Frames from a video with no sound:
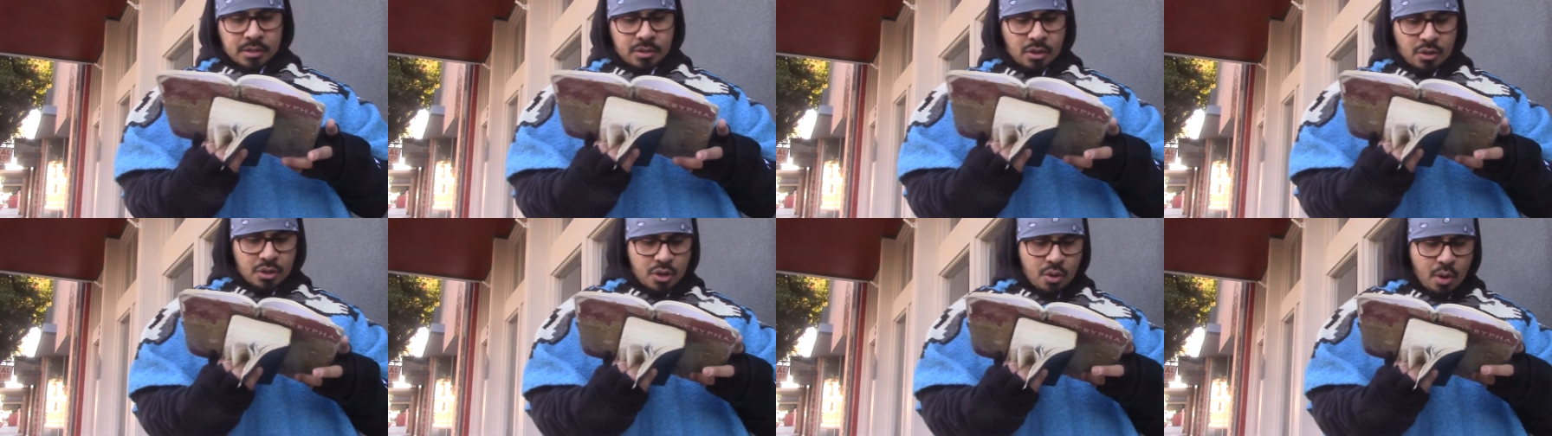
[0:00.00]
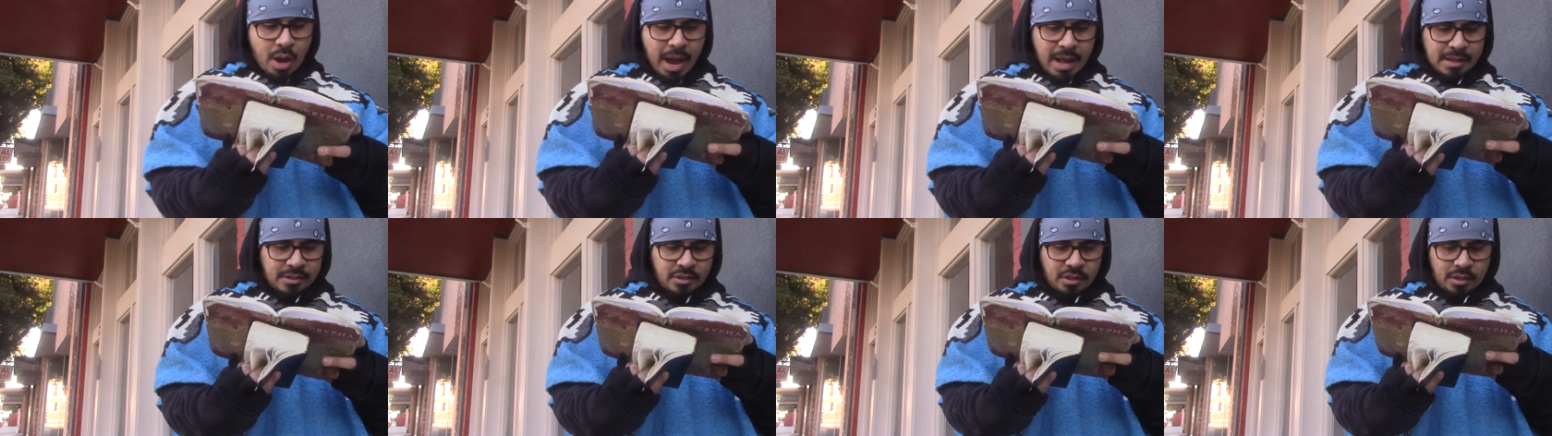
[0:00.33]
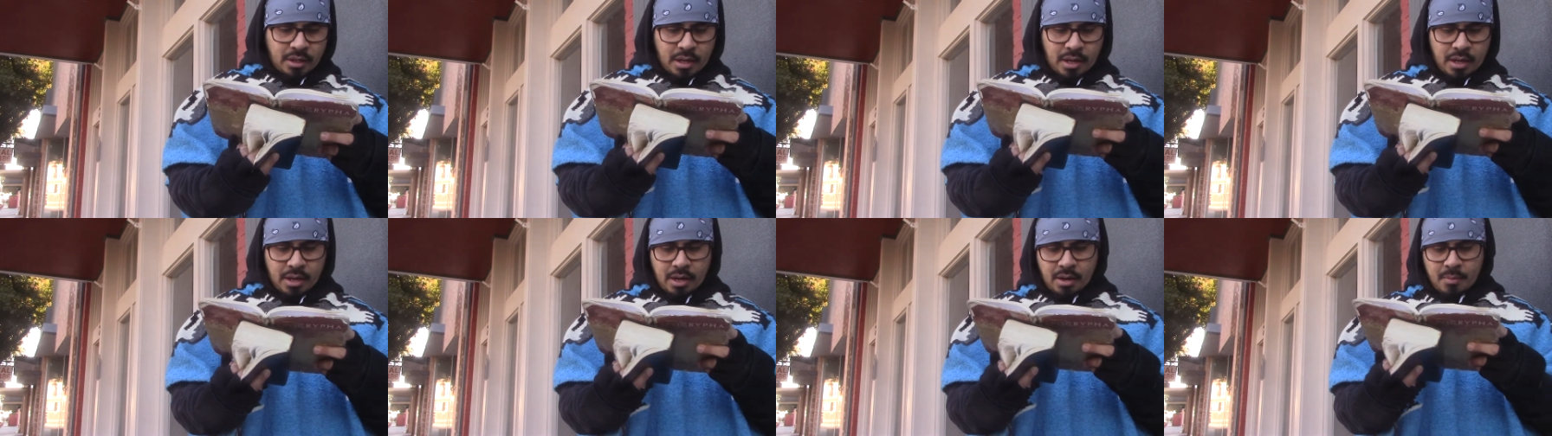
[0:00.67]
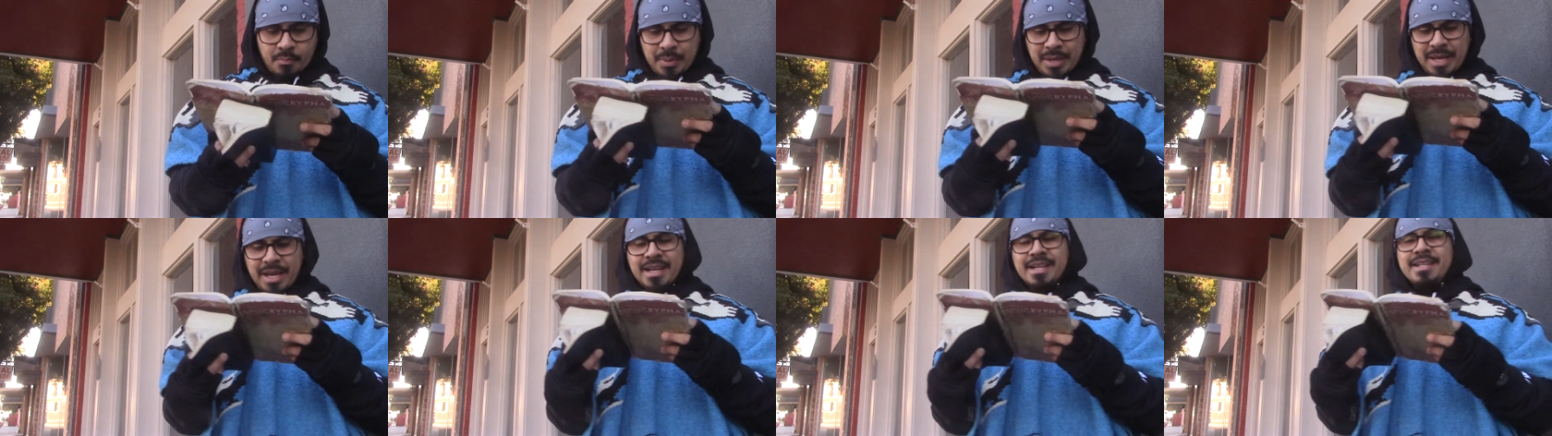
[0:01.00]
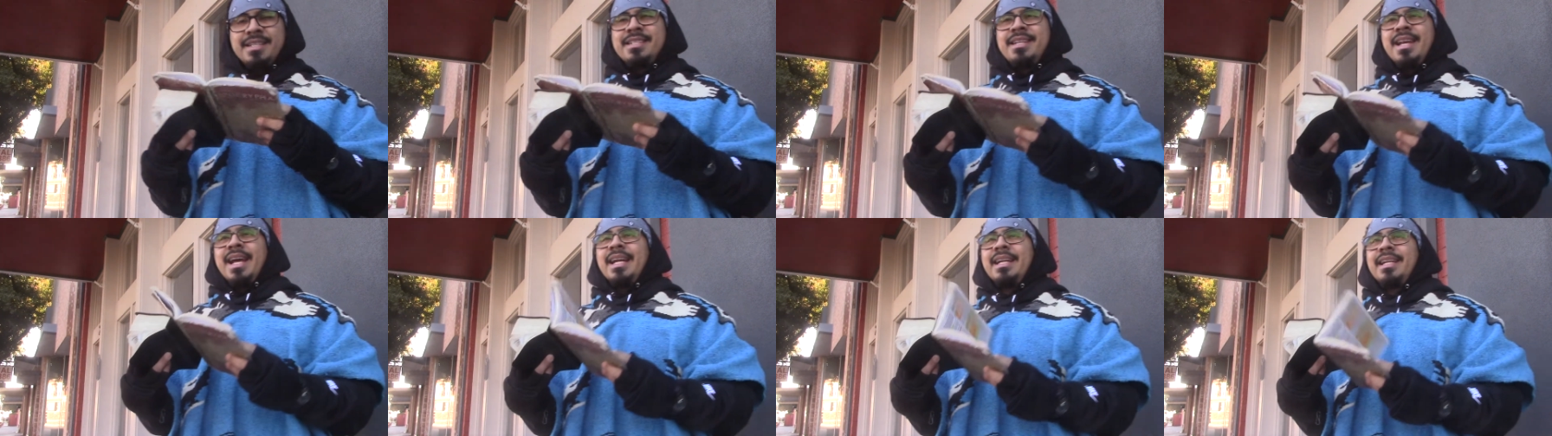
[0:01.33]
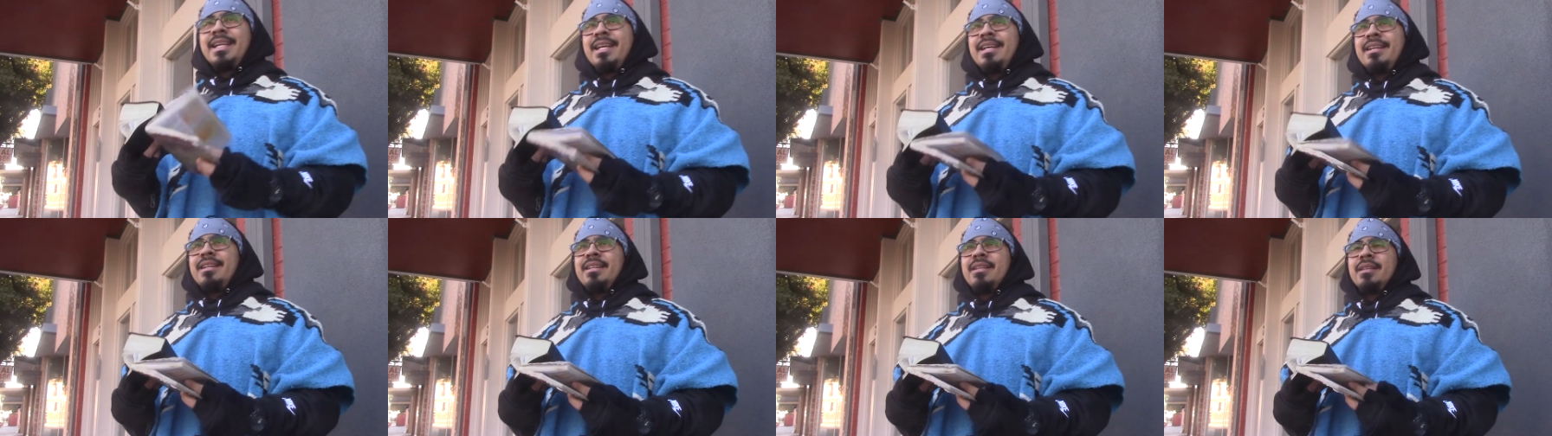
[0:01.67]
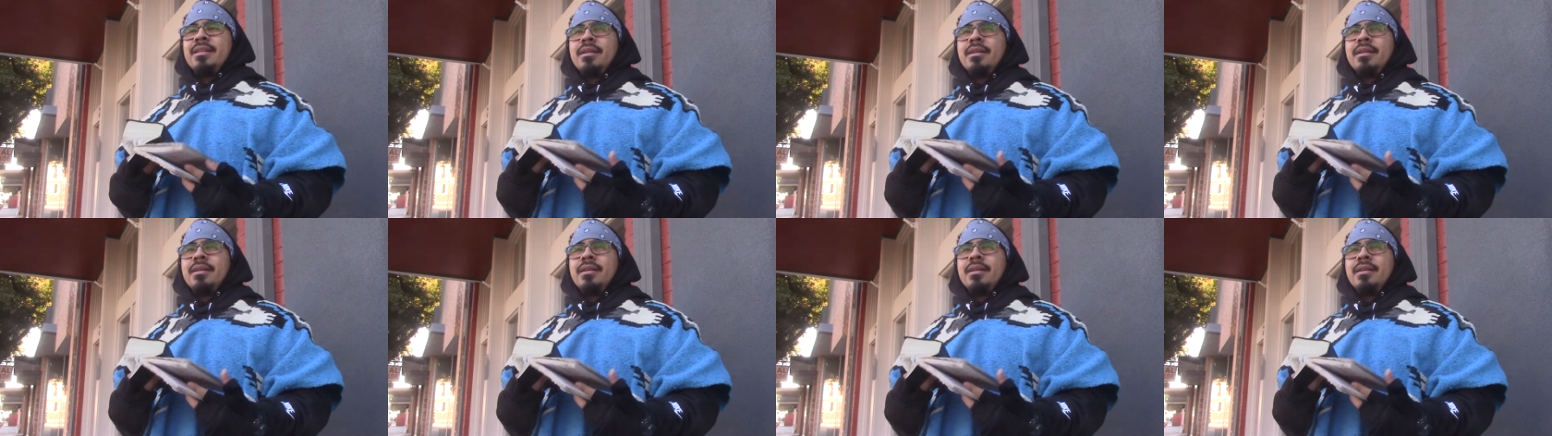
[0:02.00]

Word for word: So you had to uh, be addicted